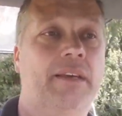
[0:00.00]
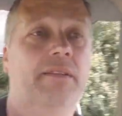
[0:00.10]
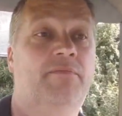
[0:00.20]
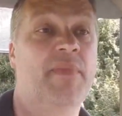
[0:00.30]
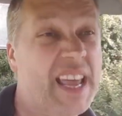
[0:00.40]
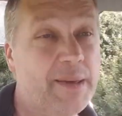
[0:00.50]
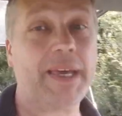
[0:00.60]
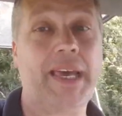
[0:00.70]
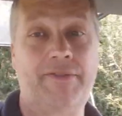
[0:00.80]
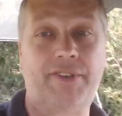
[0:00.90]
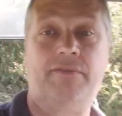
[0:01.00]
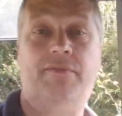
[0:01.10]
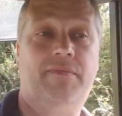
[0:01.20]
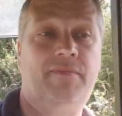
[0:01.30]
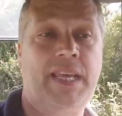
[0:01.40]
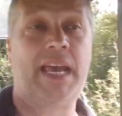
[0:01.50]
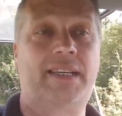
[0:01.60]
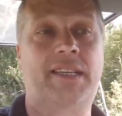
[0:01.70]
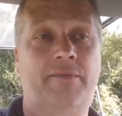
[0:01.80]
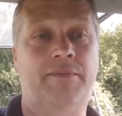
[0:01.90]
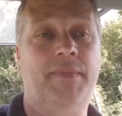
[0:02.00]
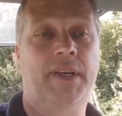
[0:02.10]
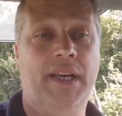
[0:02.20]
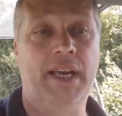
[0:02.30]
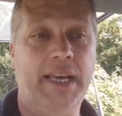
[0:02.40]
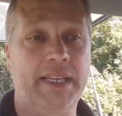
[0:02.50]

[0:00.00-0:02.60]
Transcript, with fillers: maybe even get some